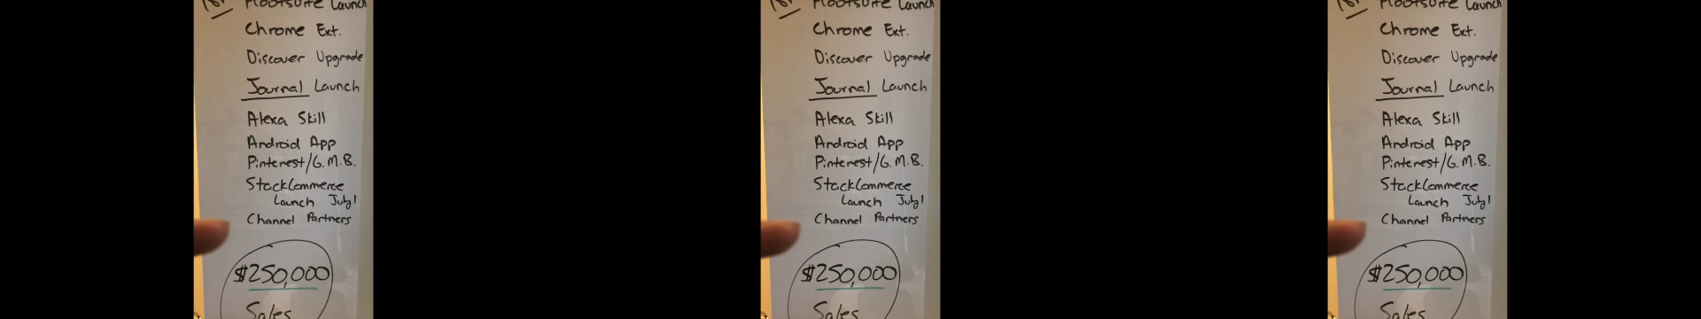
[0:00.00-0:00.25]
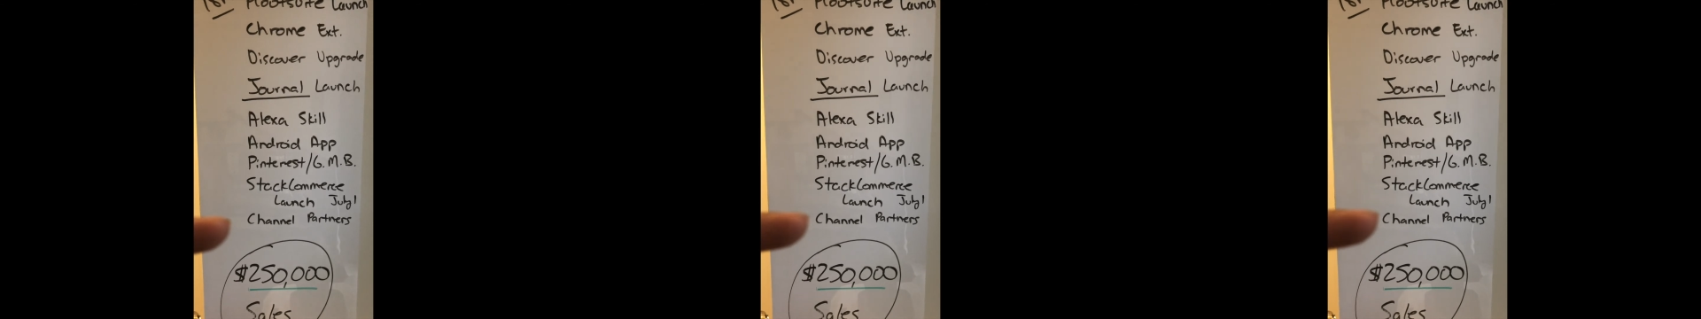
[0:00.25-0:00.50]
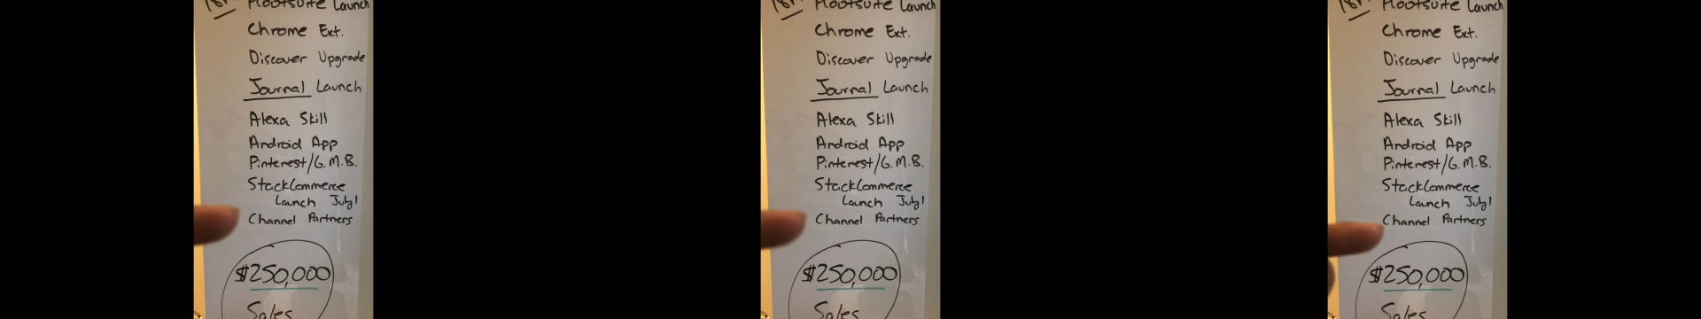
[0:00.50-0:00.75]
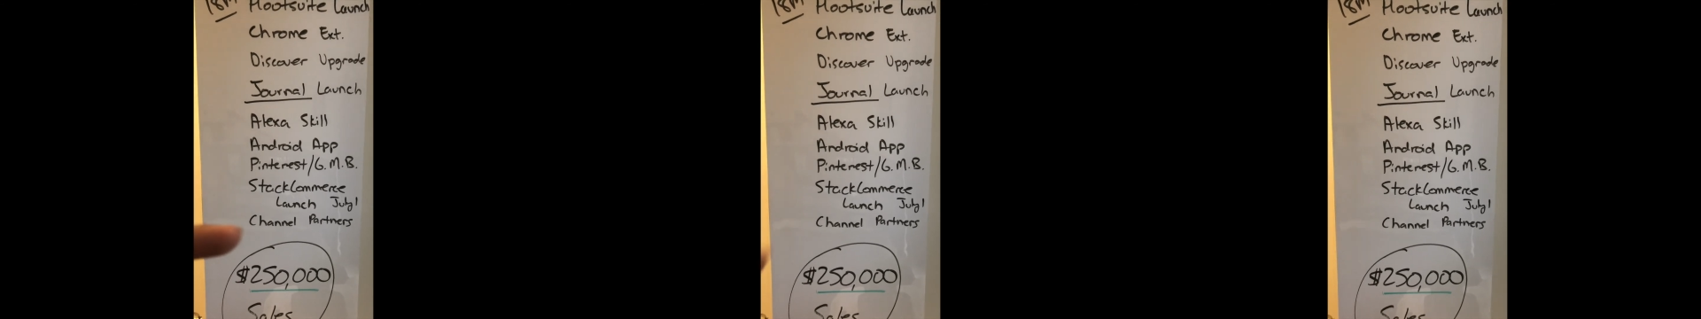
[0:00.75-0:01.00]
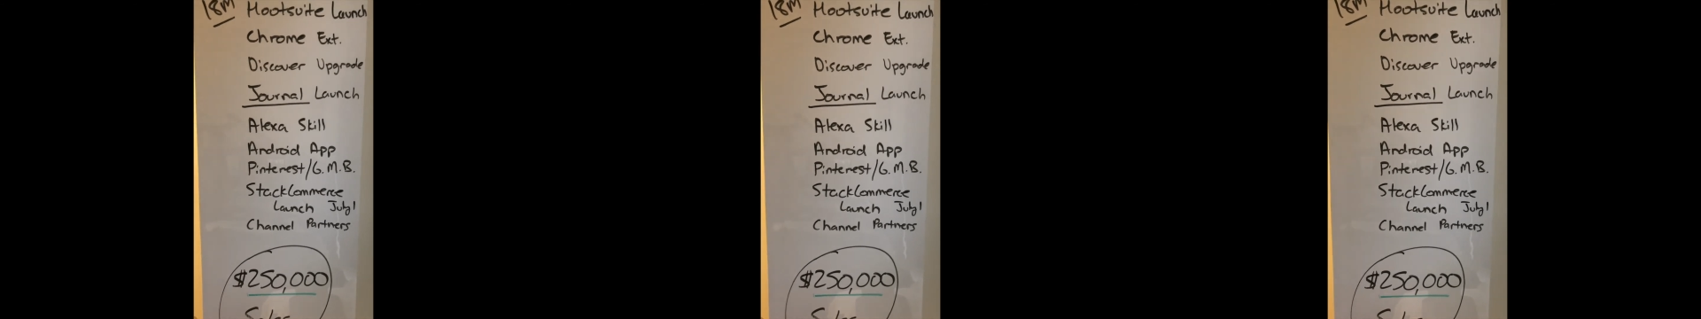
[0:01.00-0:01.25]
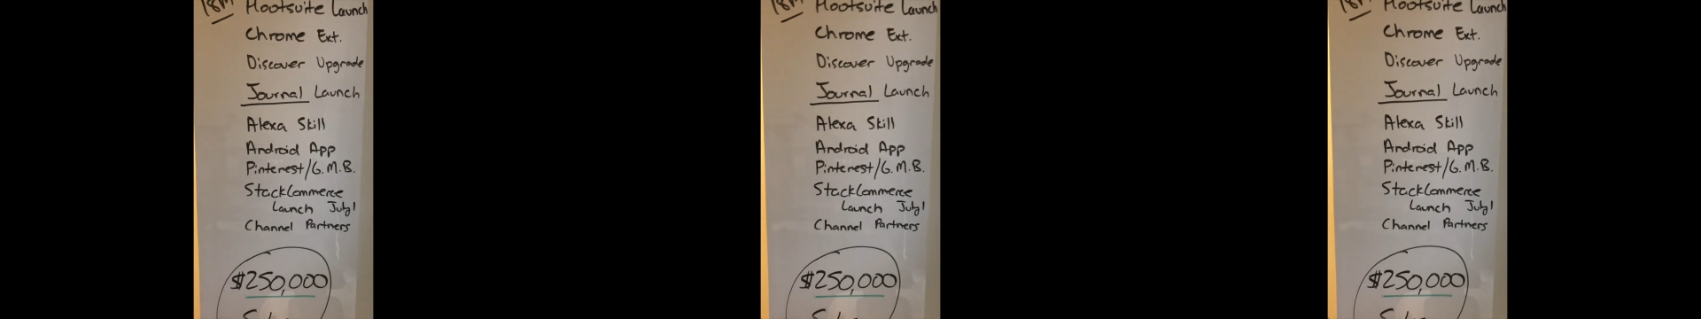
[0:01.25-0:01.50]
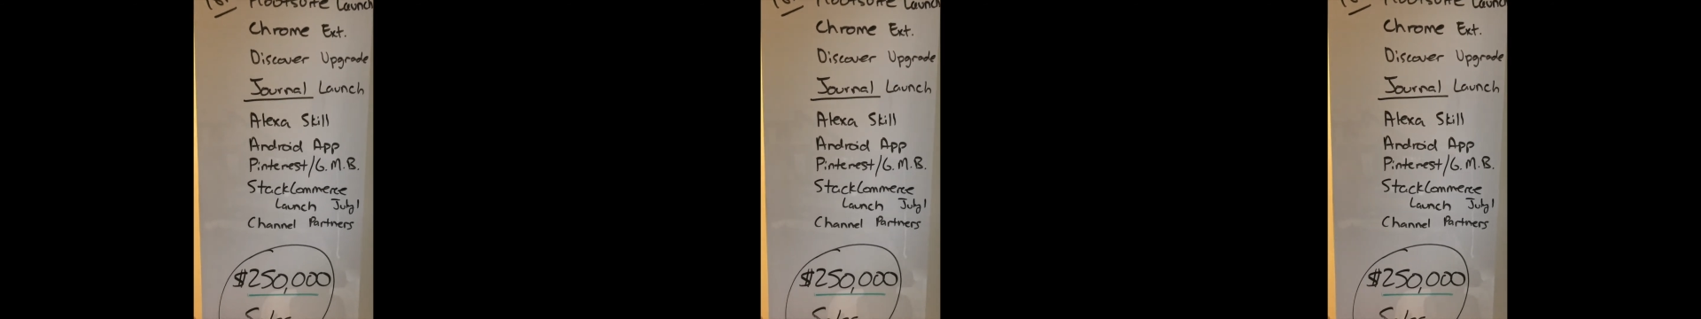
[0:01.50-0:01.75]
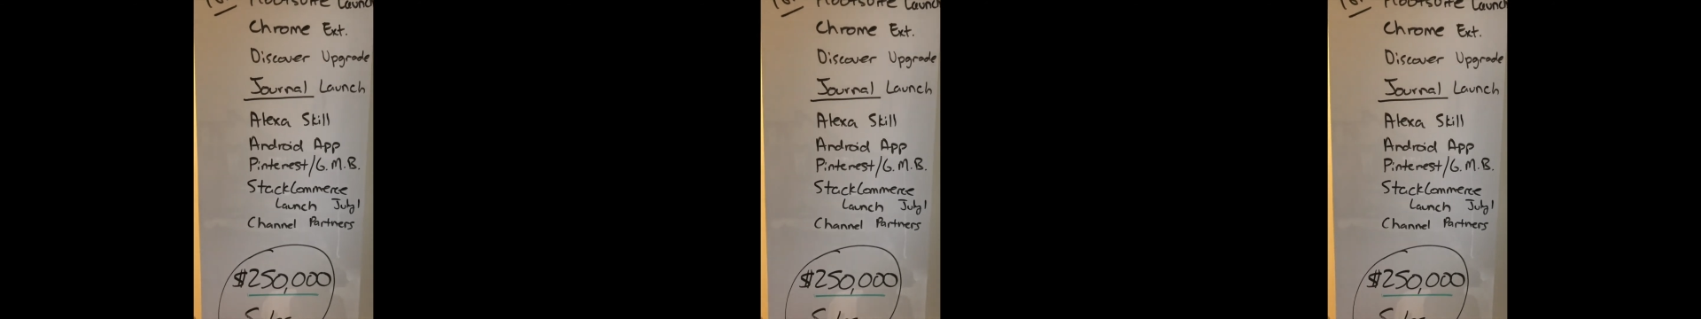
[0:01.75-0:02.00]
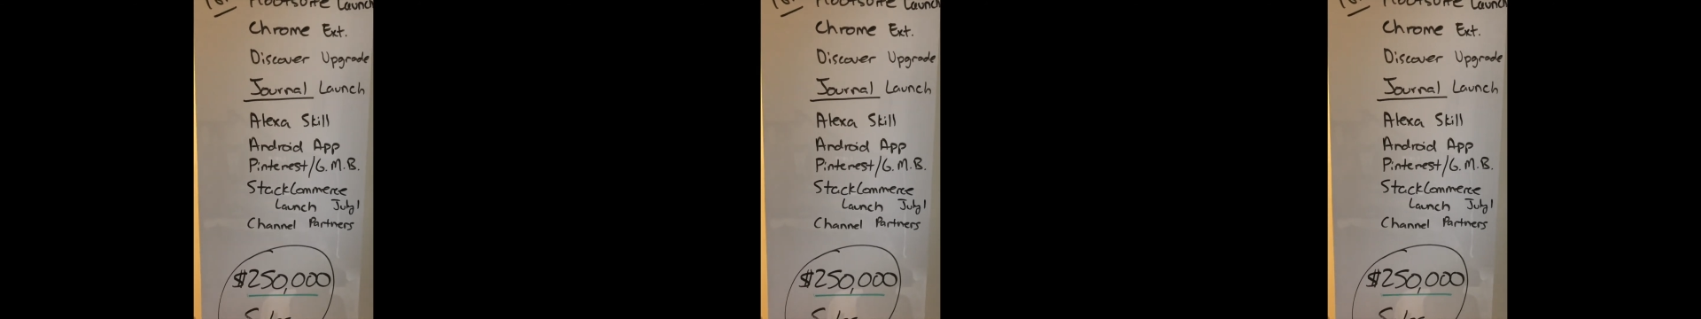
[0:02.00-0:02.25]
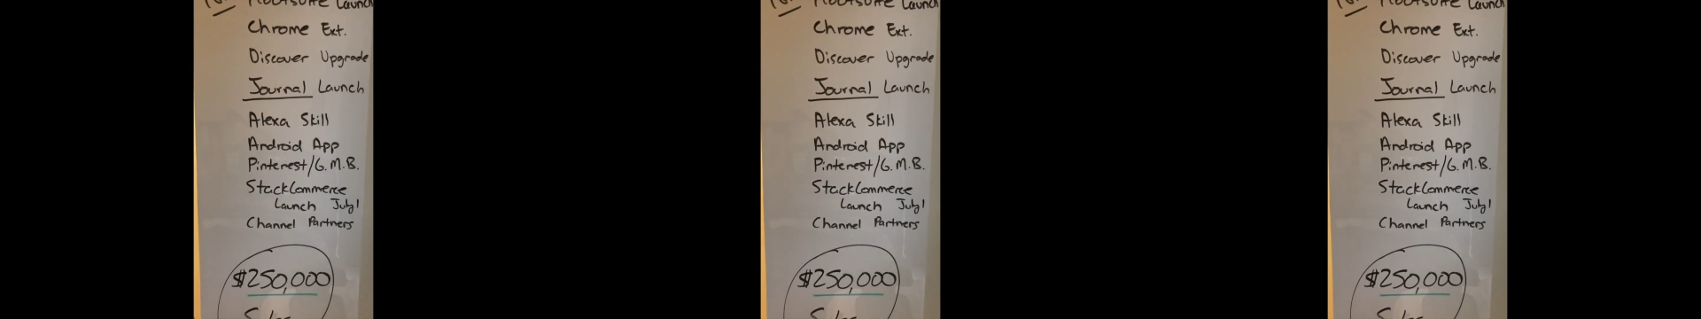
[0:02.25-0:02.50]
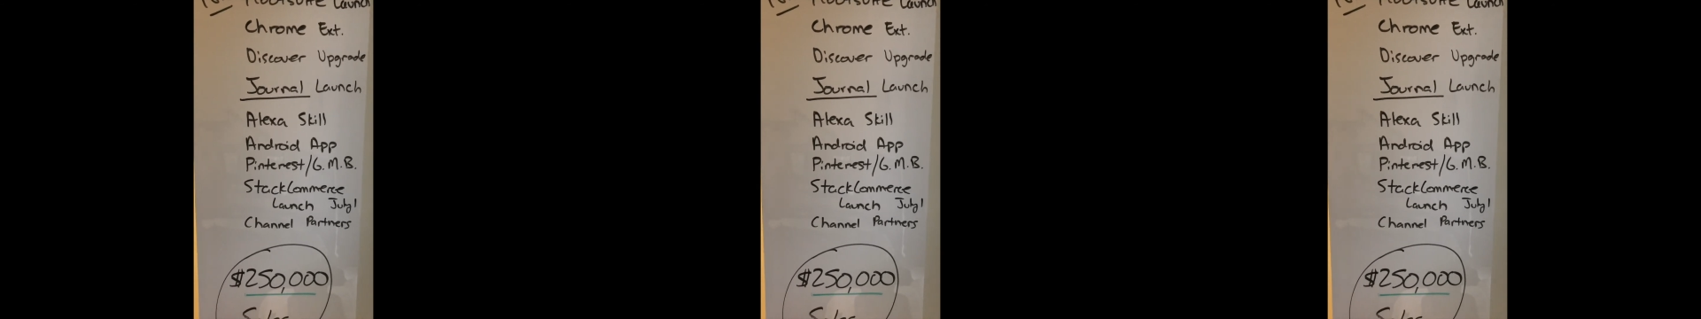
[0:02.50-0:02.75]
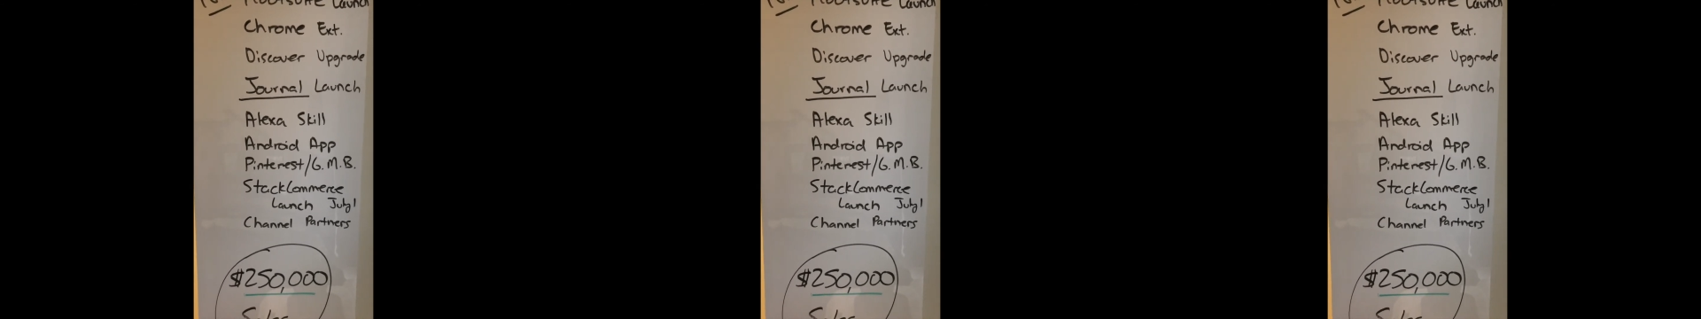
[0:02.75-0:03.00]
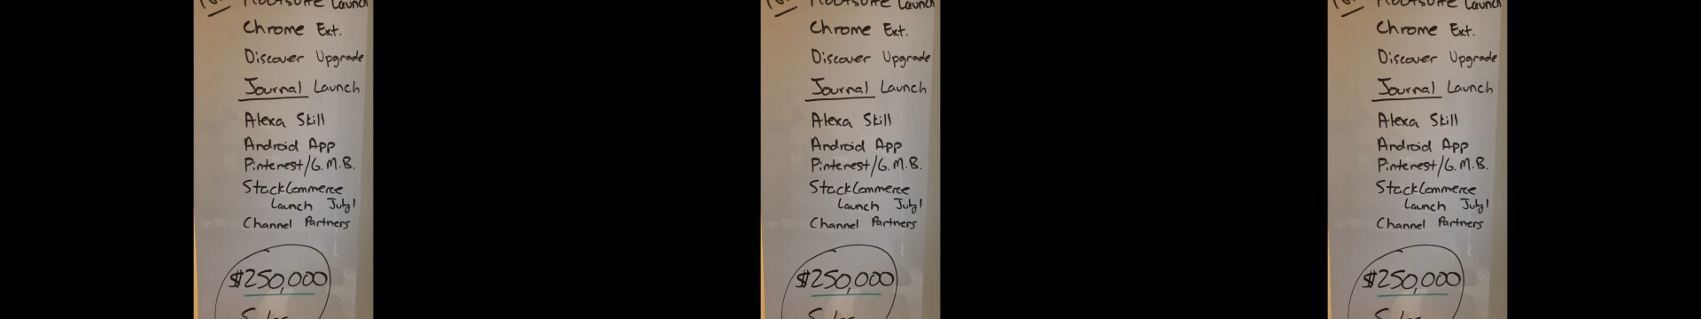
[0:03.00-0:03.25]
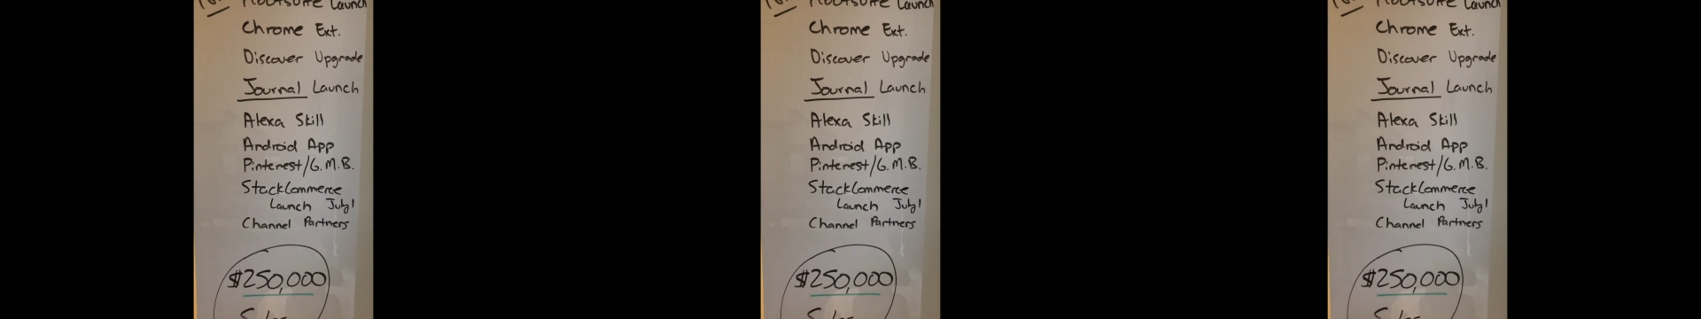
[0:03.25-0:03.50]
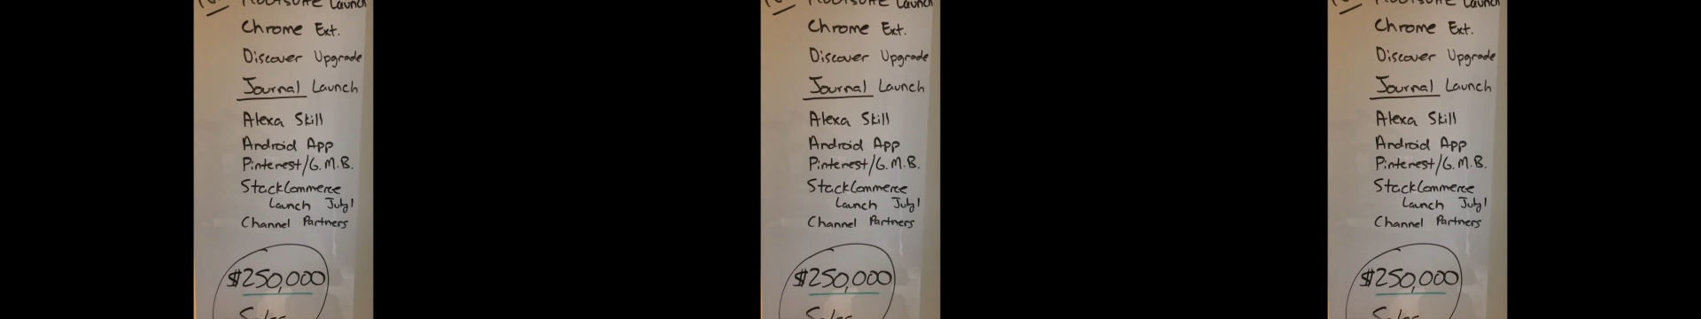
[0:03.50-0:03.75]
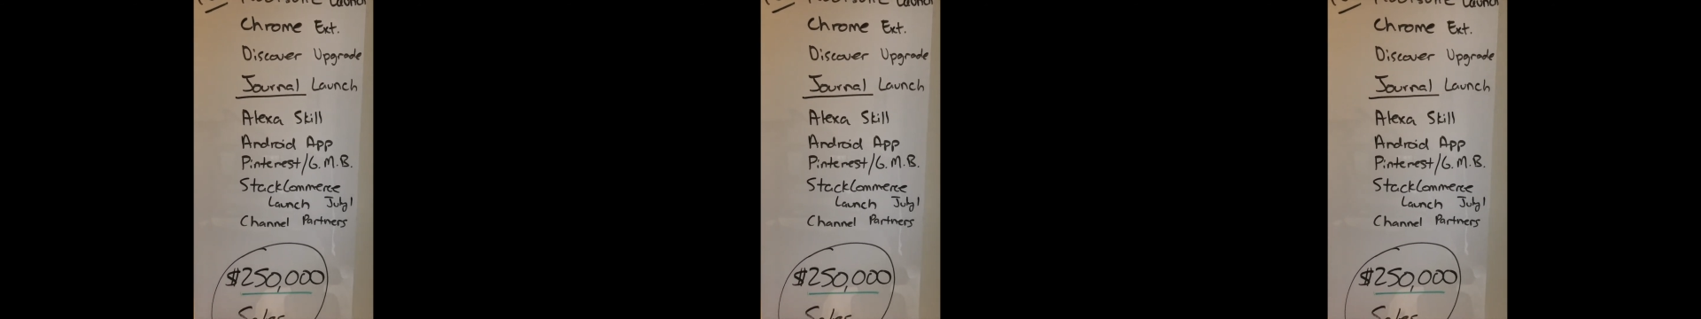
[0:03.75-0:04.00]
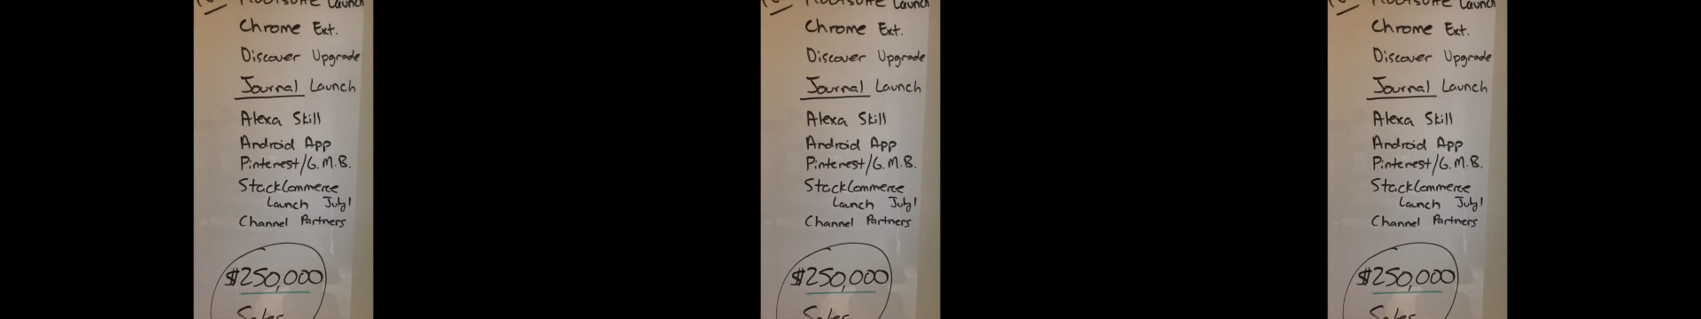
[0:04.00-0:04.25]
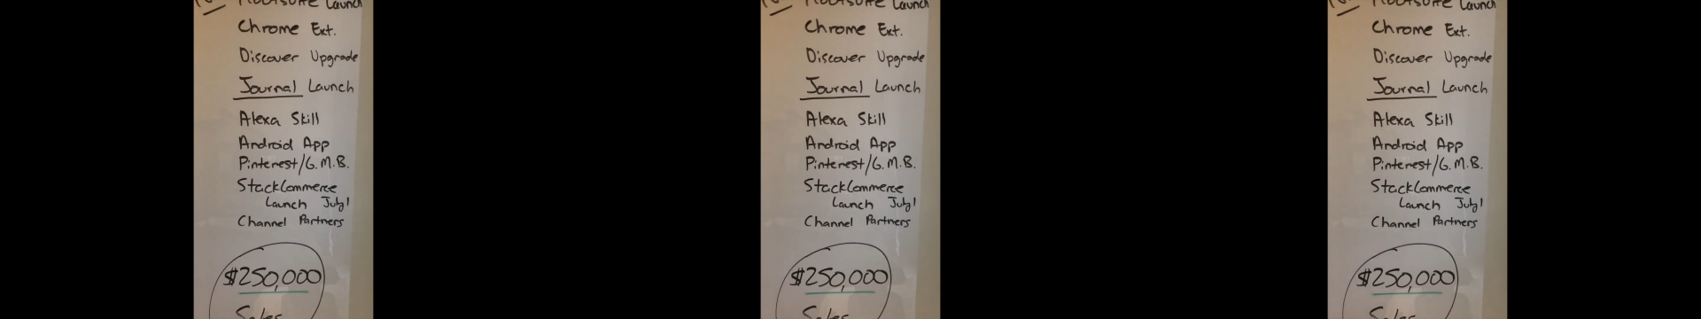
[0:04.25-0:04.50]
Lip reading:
No face is visible, so there are no lips to read.